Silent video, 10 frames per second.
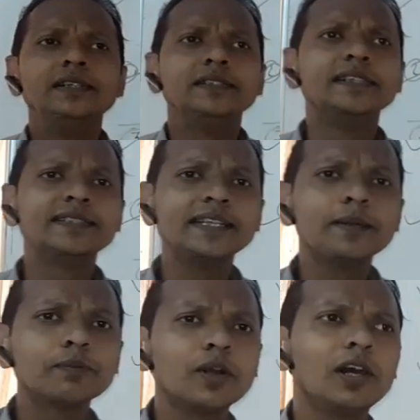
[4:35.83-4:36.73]
the
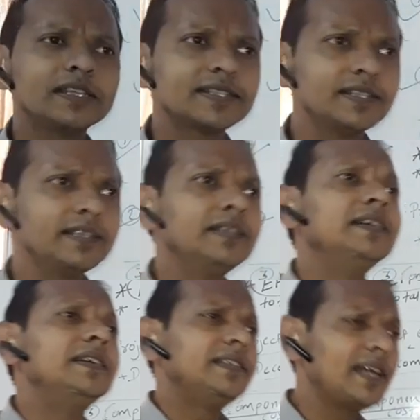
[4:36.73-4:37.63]
setup cost,
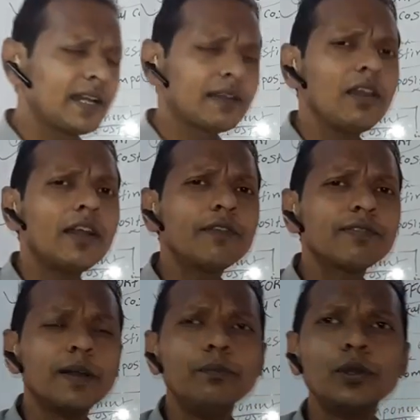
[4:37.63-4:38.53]
there are a lot of
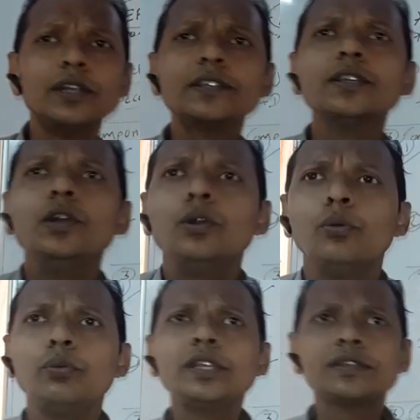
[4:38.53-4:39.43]
components
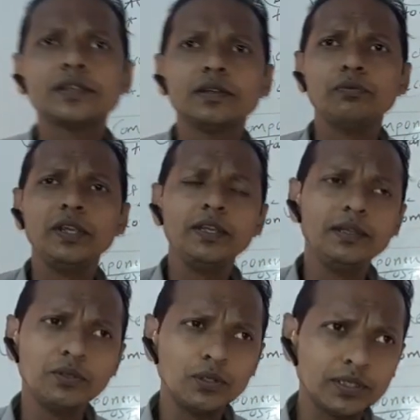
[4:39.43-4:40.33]
which
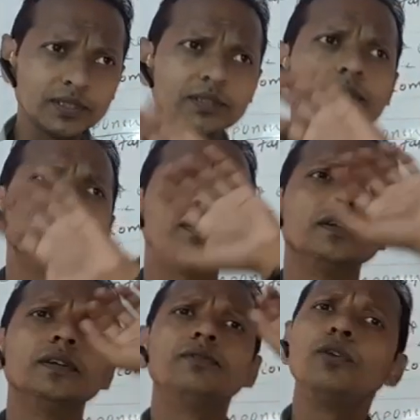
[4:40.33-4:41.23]
we don't
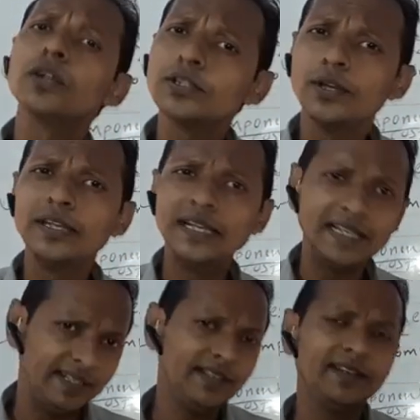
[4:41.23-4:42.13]
focus on
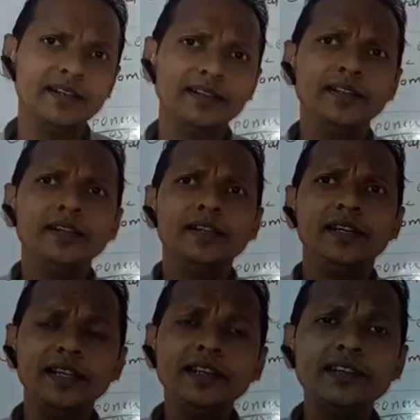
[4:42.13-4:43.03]

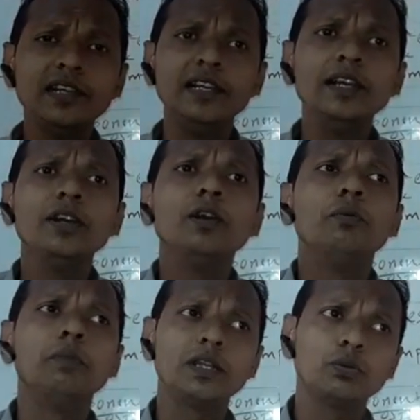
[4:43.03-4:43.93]
initially,
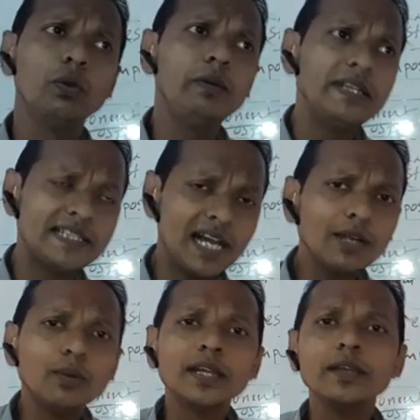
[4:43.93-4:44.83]
but when we
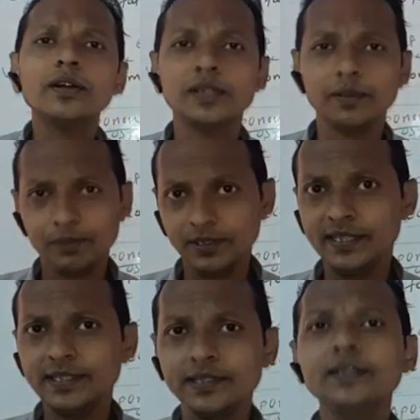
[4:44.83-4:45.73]
start working on the
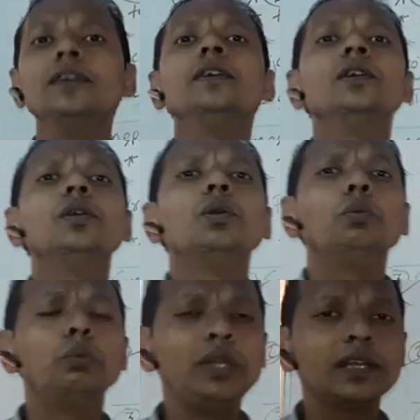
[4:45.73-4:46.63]
project,
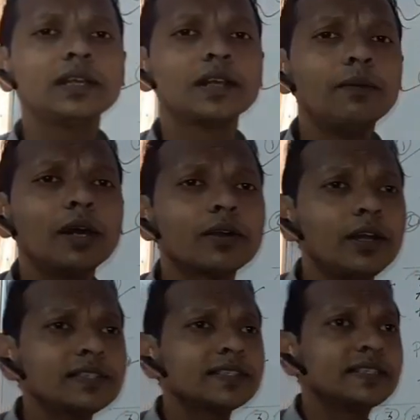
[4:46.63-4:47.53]
we come
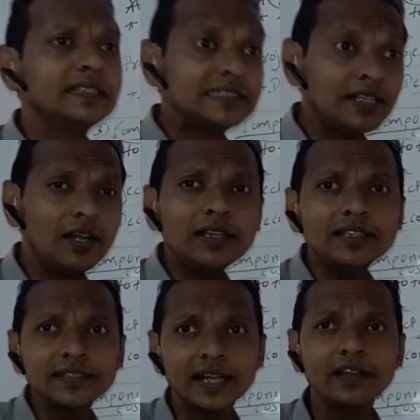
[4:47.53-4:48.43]
across all
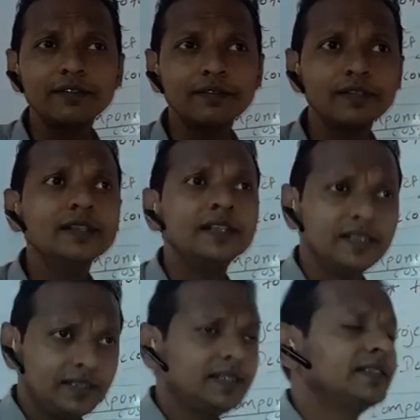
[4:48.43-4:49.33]
these kind of
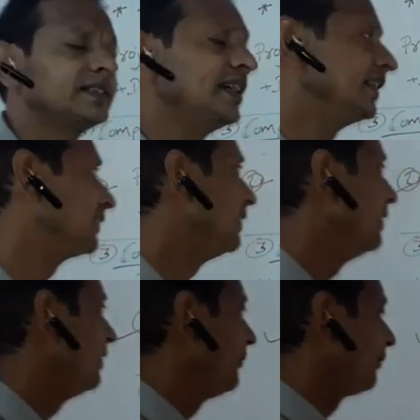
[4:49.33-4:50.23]
things.
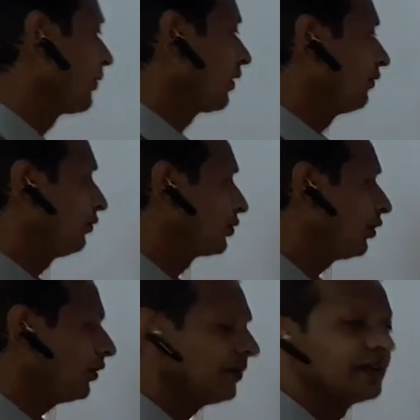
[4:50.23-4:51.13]

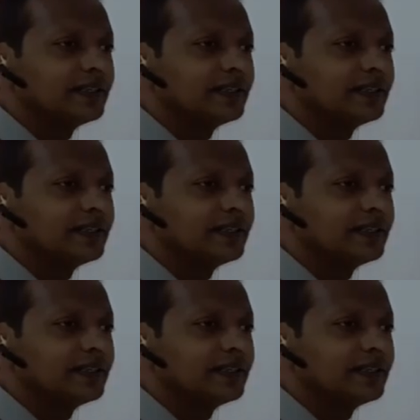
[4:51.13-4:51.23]
So,